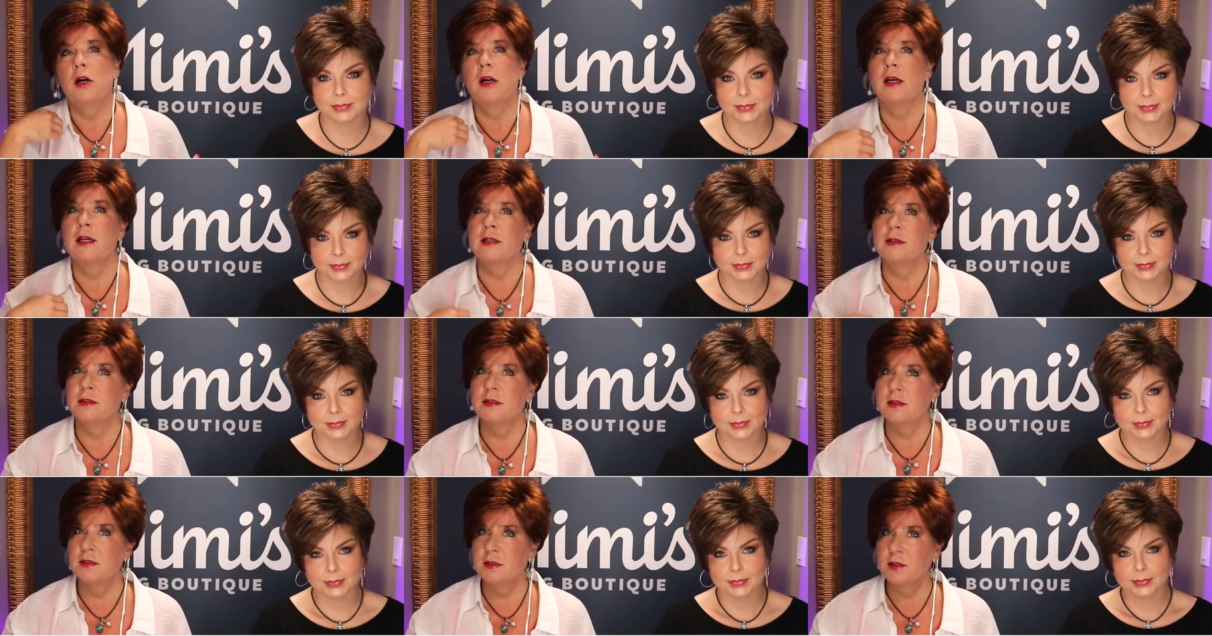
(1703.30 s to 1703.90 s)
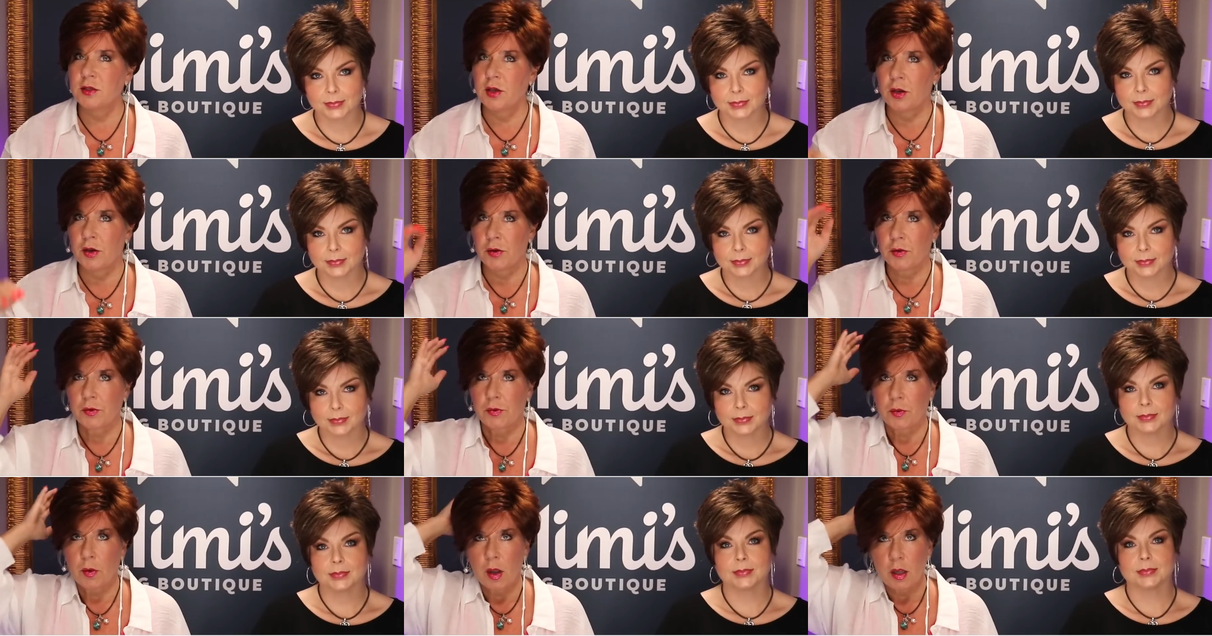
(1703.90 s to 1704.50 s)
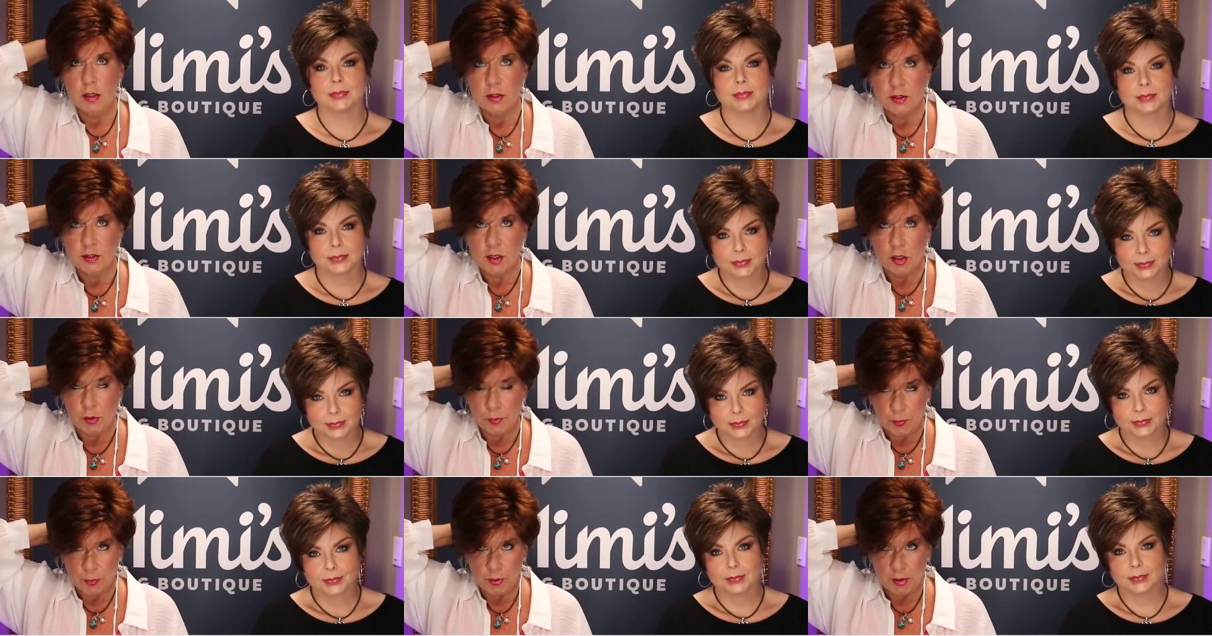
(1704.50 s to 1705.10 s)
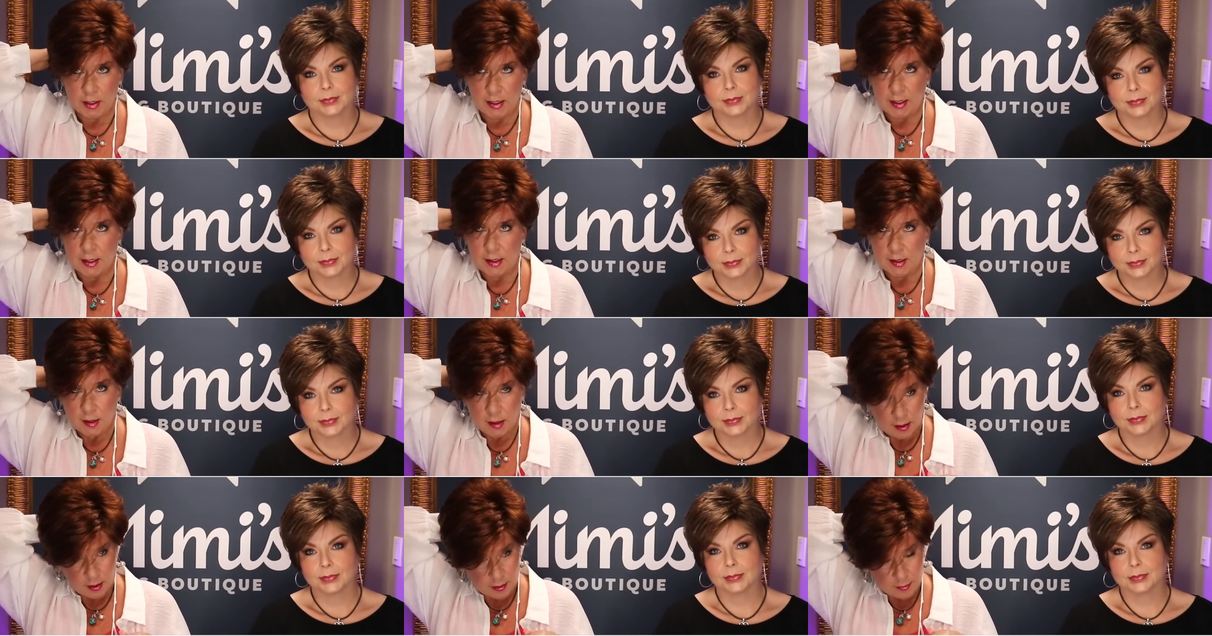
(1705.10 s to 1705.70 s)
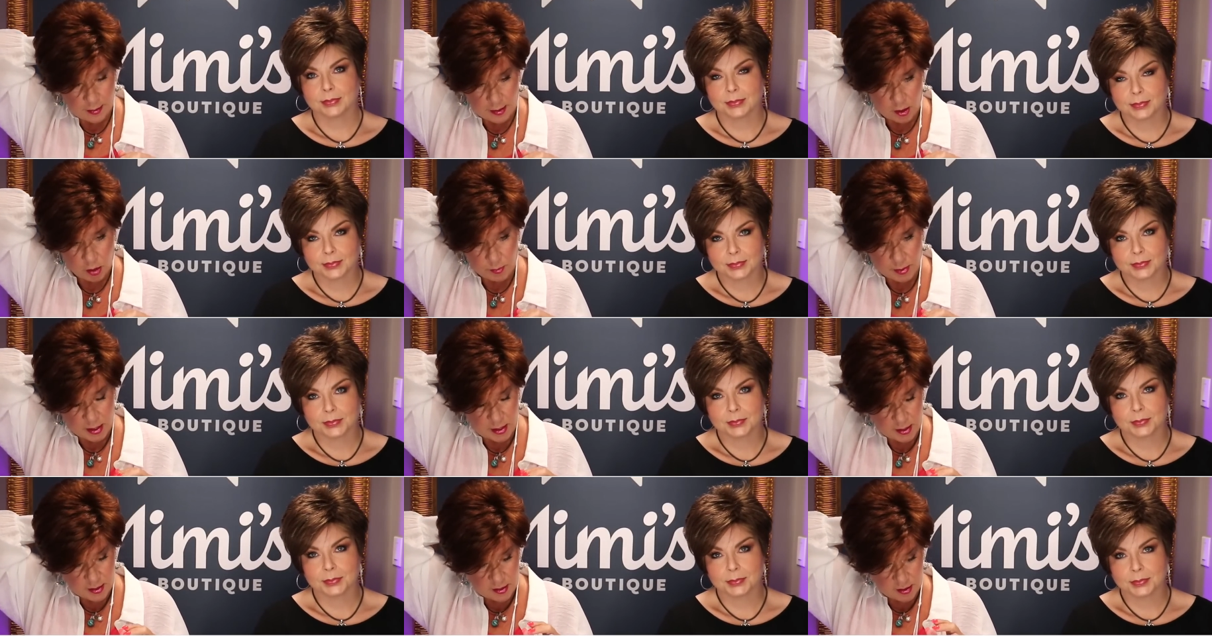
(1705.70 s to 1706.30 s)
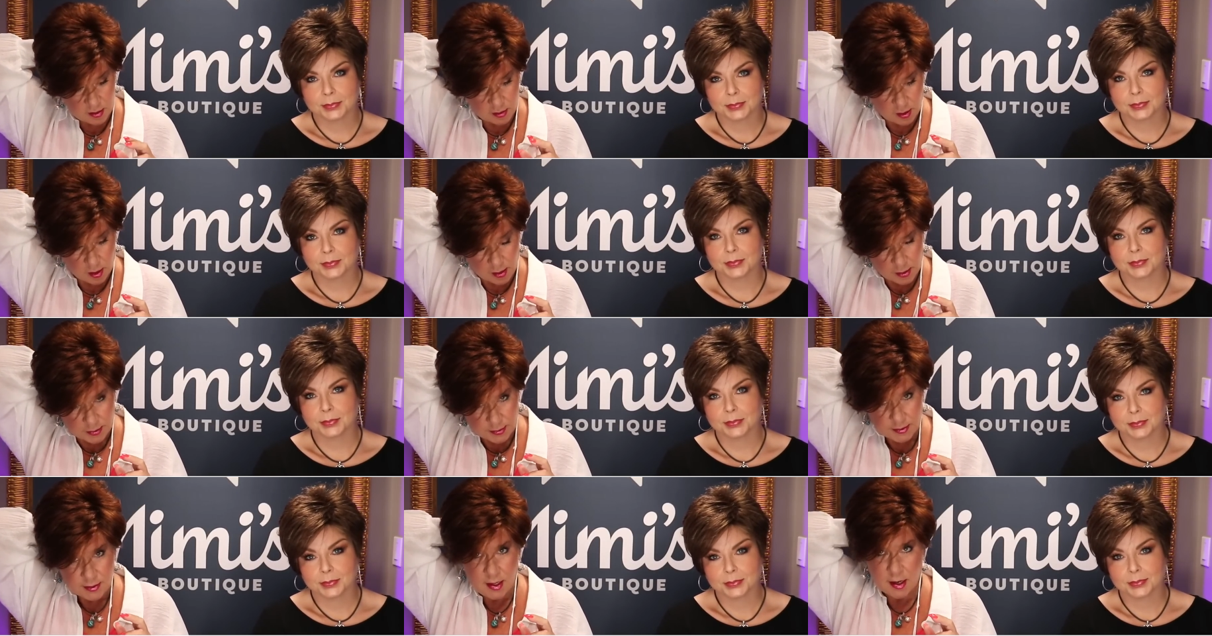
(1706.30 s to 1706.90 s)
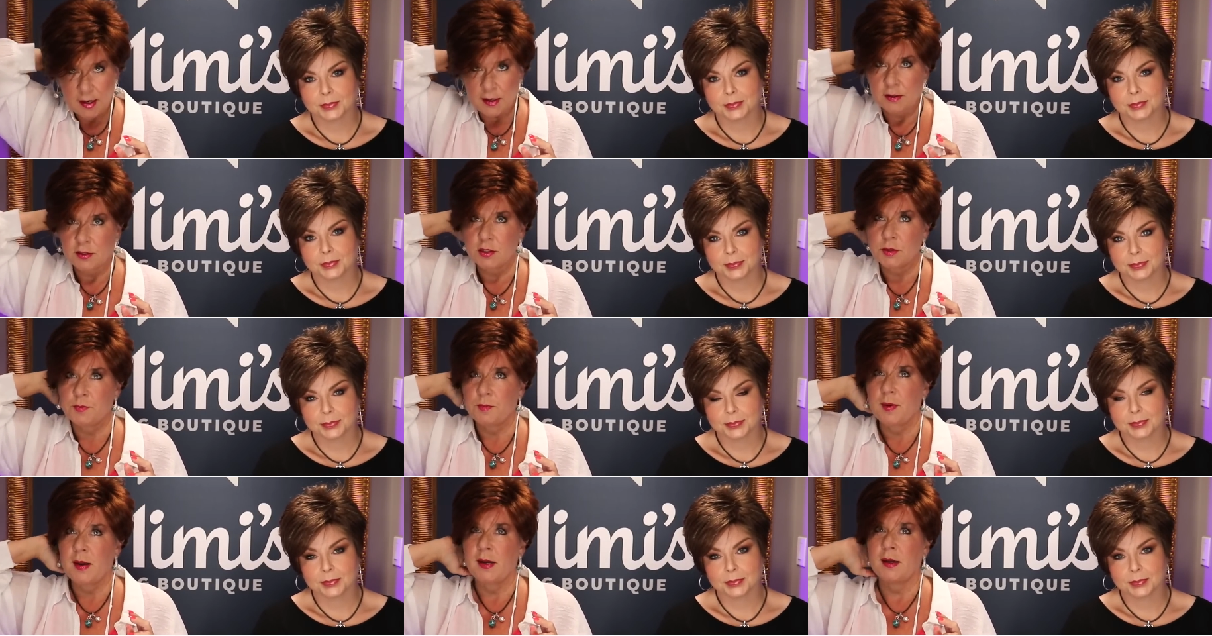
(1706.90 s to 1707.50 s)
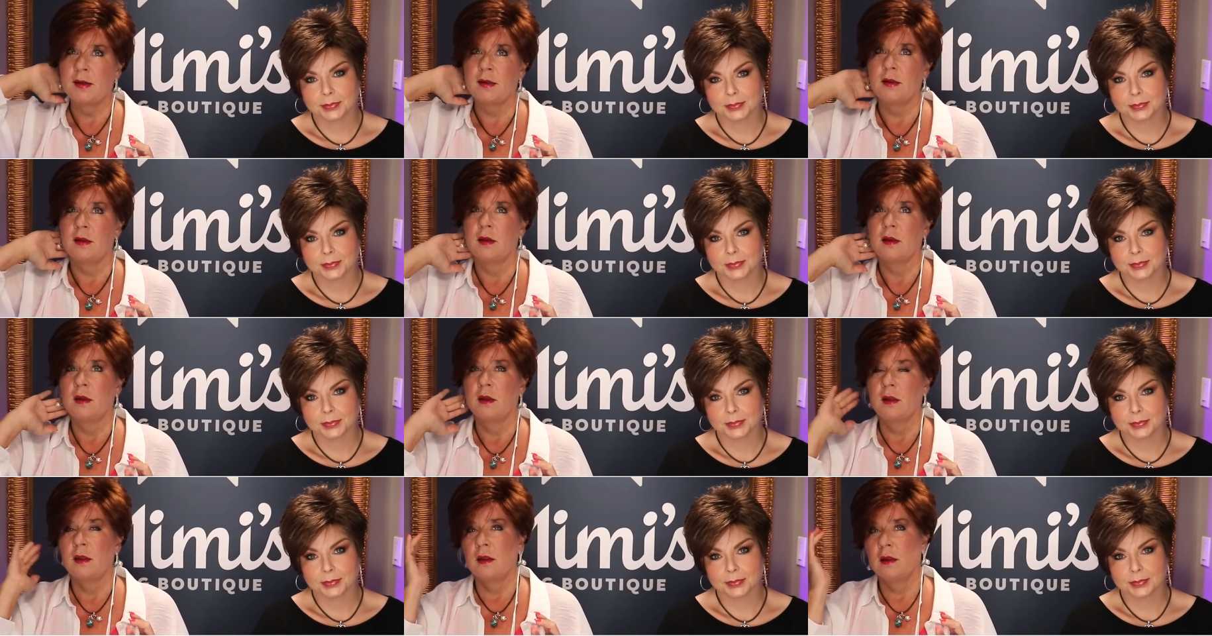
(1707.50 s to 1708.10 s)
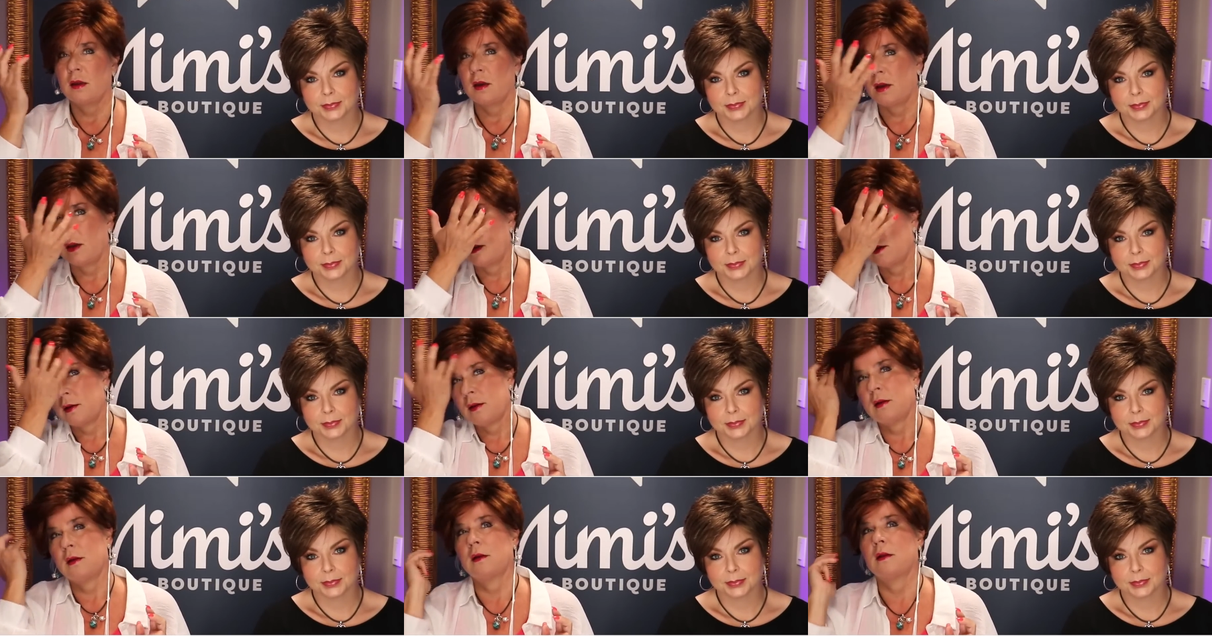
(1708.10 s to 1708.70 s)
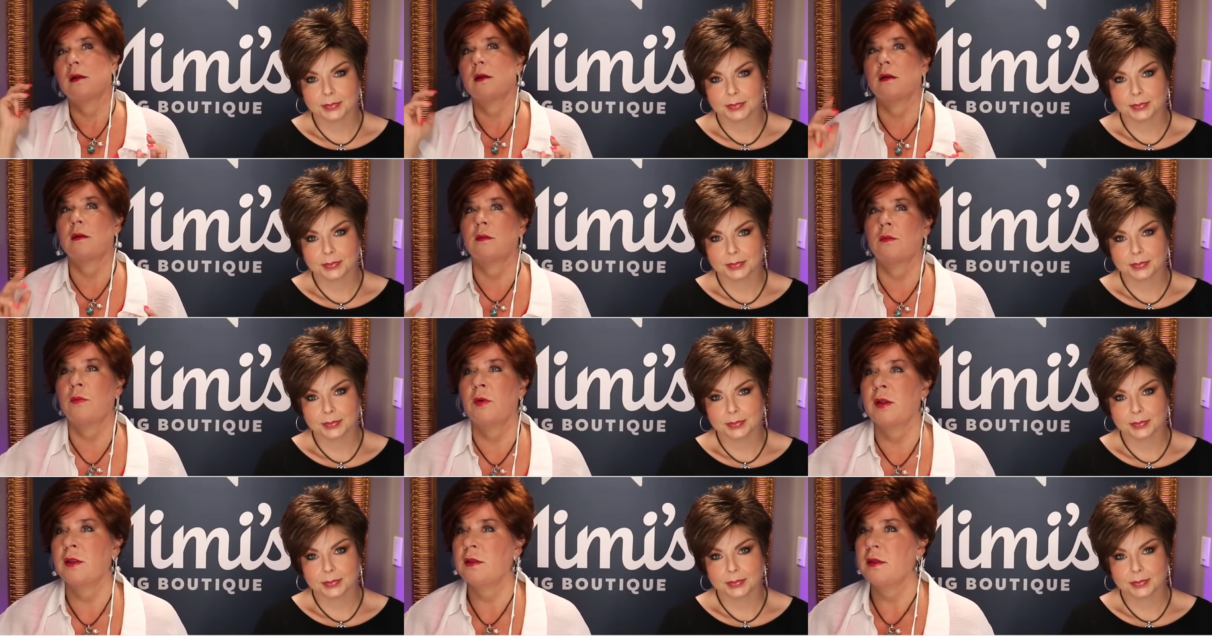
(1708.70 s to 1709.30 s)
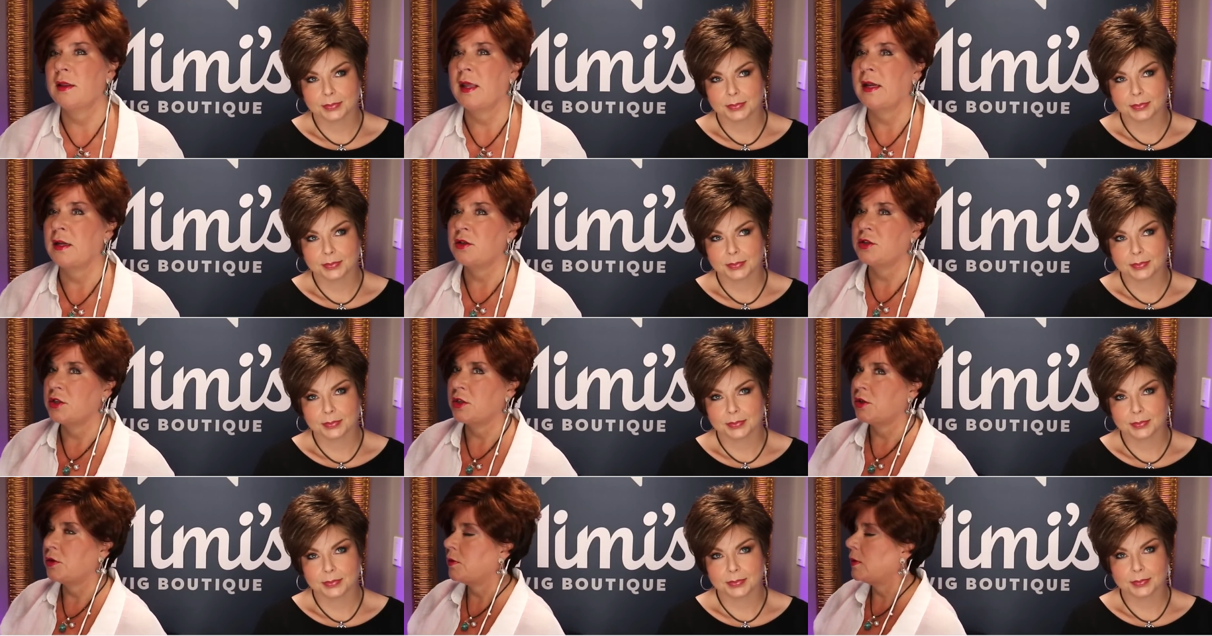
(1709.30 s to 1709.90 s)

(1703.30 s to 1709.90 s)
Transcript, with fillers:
Speaker 1: is so so pretty. They don't make it in a lot of styles, but uh, when they do,